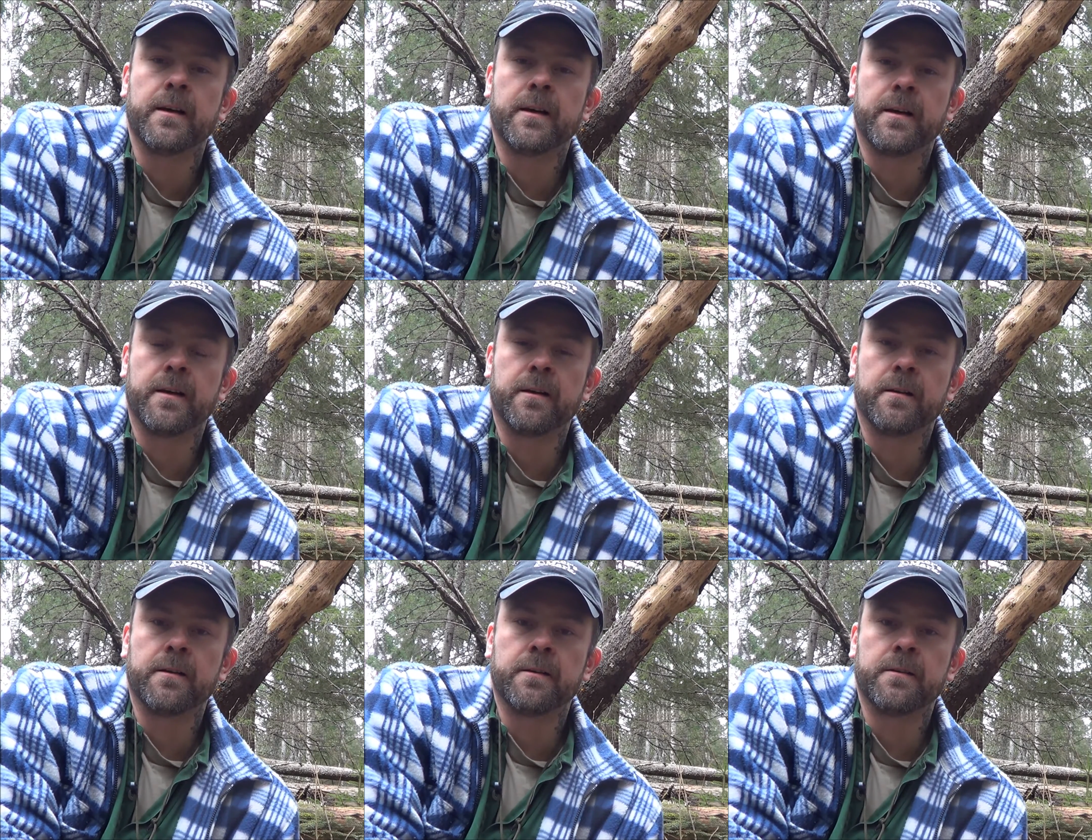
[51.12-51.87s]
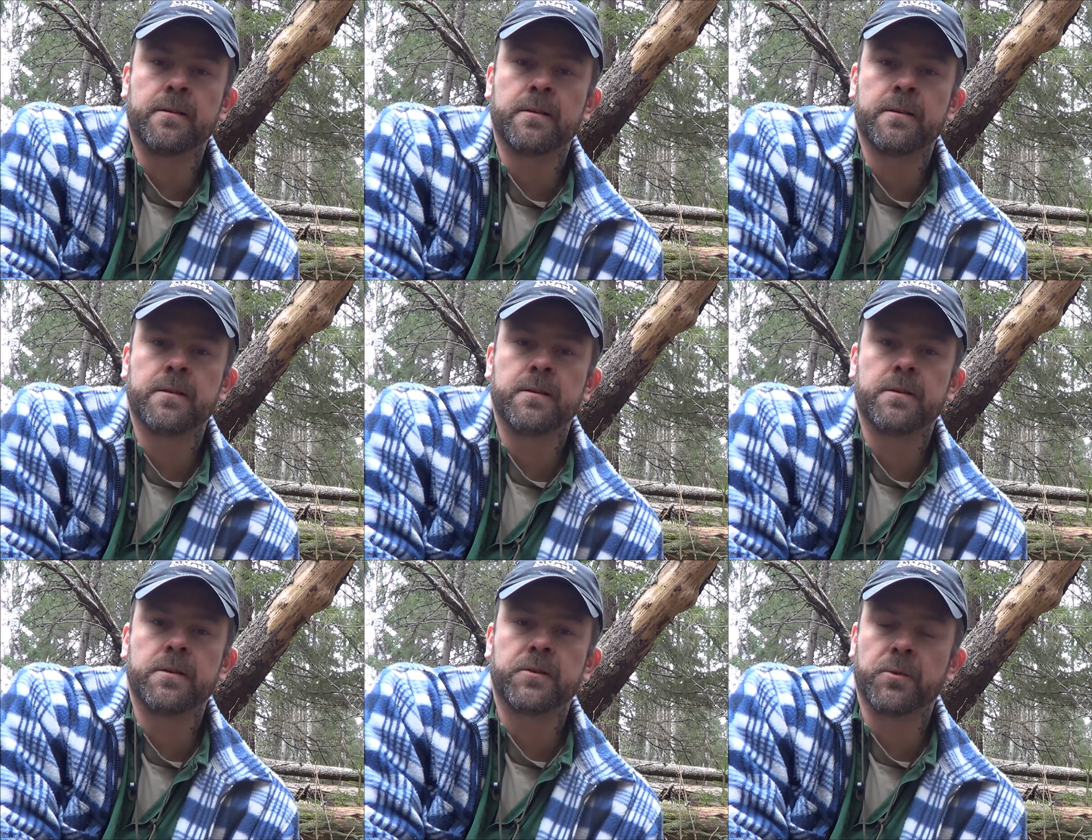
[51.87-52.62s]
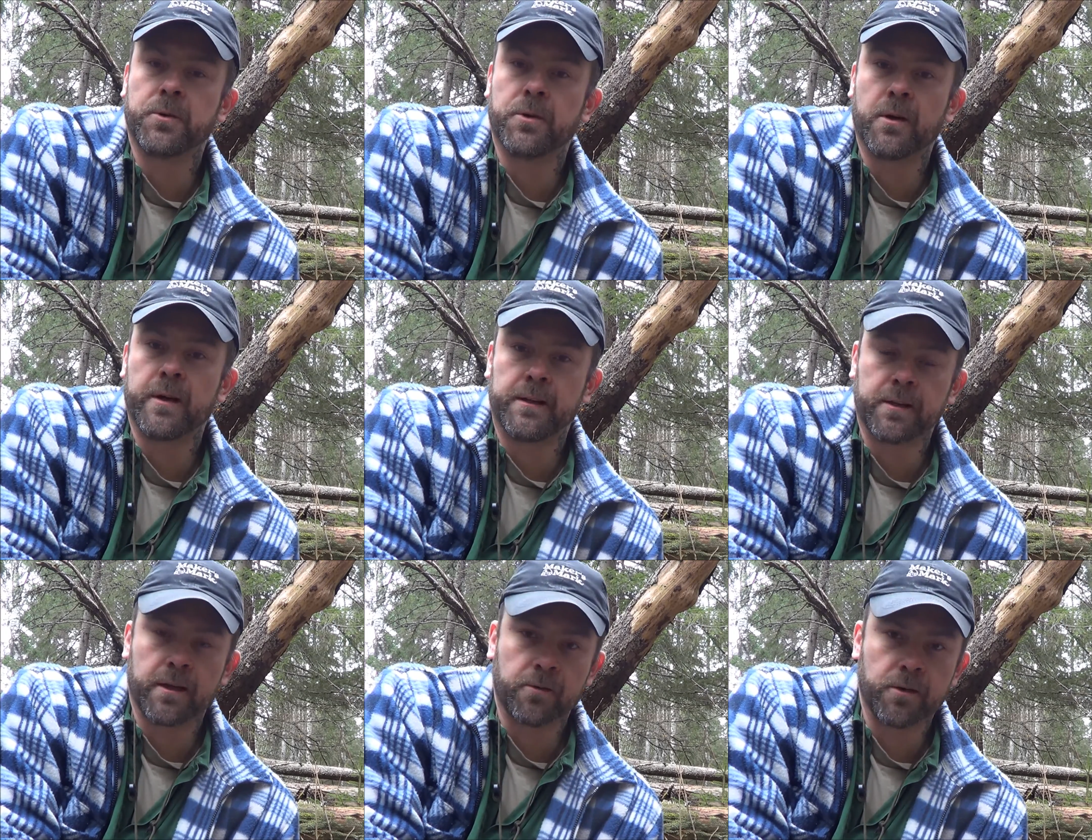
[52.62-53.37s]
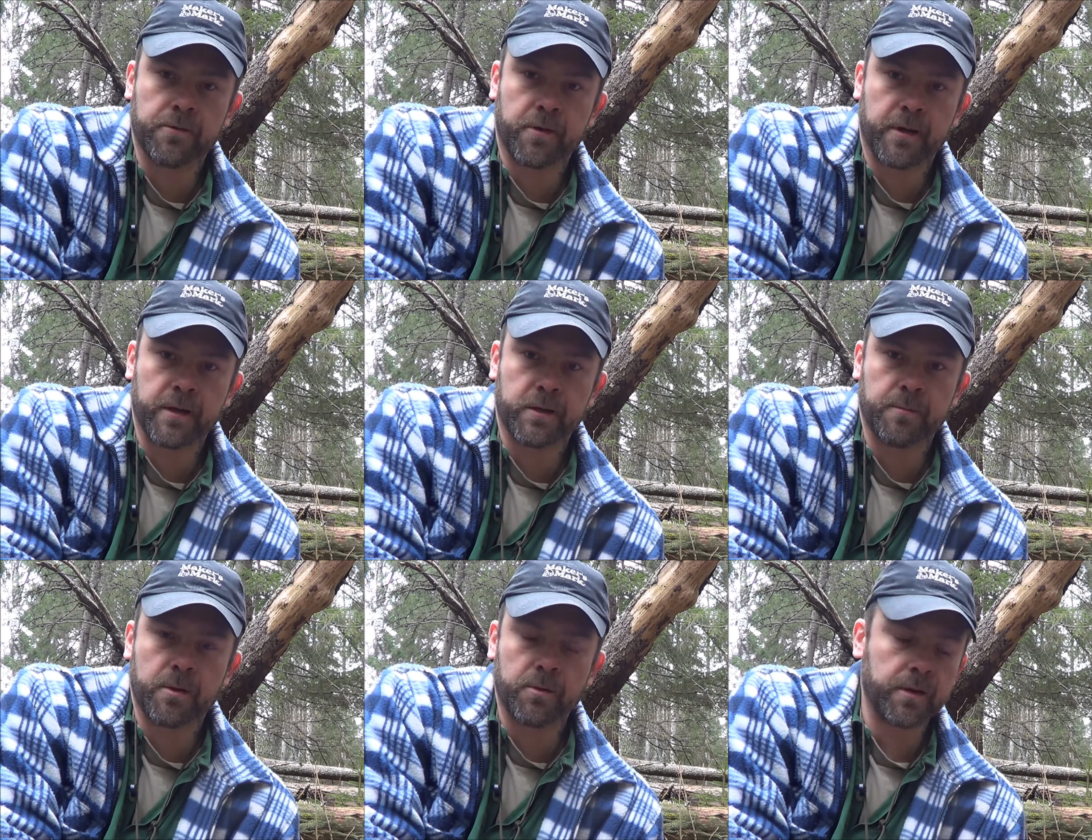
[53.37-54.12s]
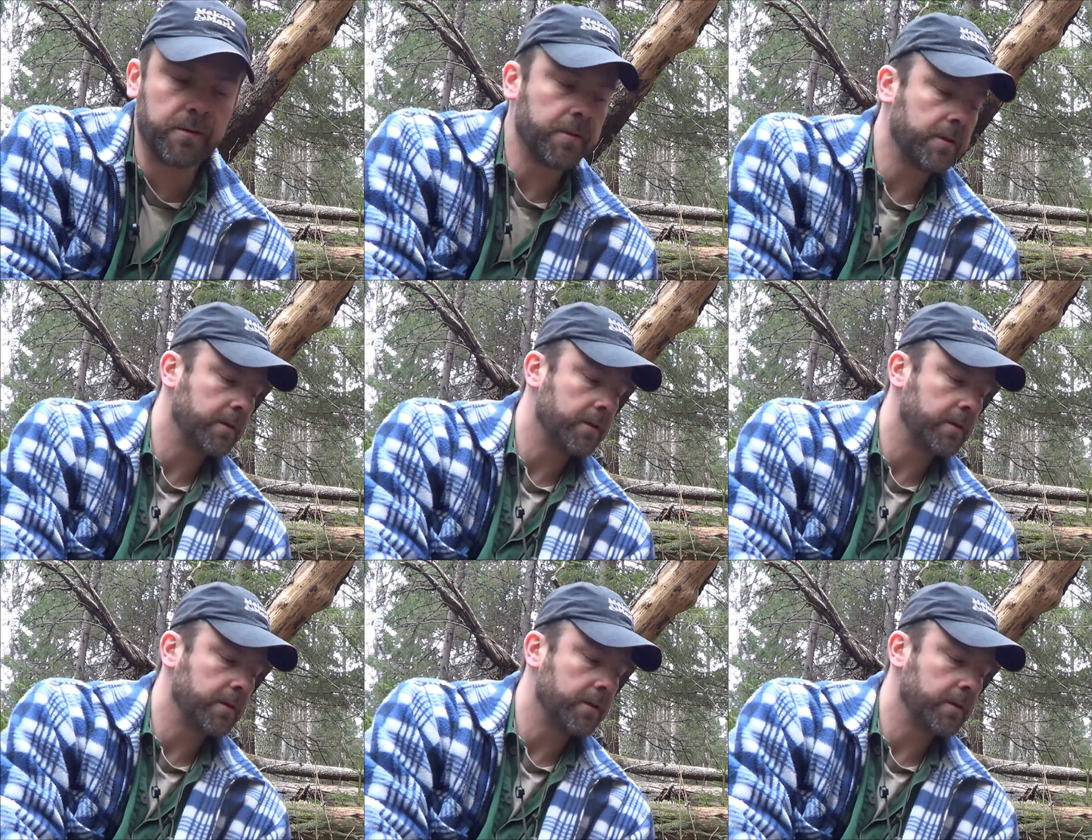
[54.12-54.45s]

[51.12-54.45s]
And sooner or later I'm going to forget about them.